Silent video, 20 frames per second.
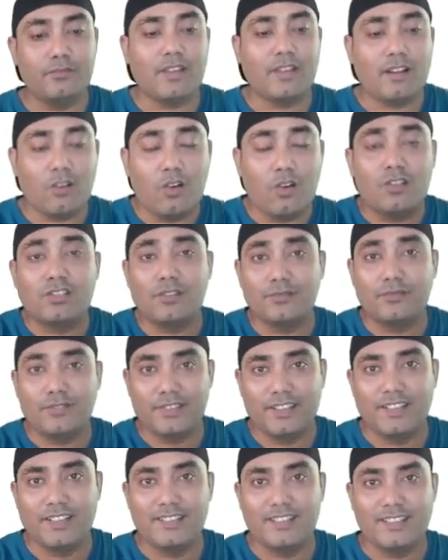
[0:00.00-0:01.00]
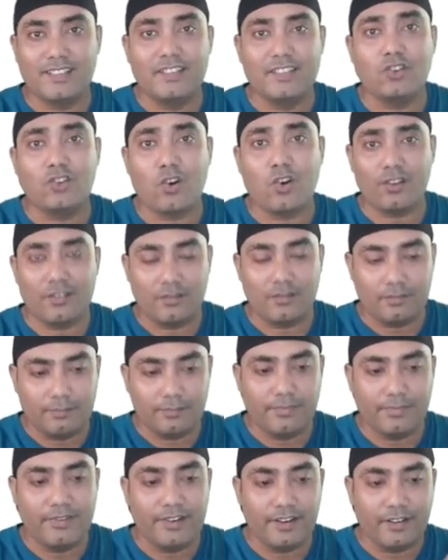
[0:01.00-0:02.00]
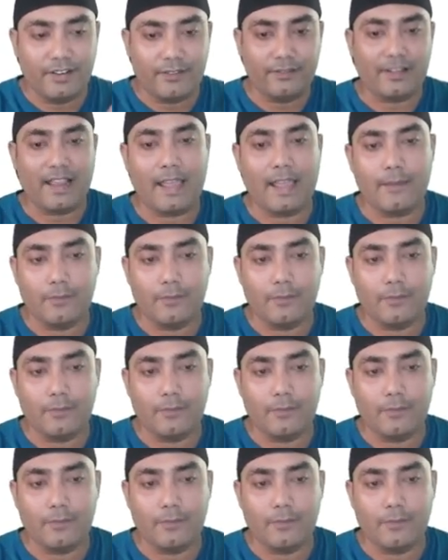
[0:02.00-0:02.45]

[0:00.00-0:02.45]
lots of sales in short period of time.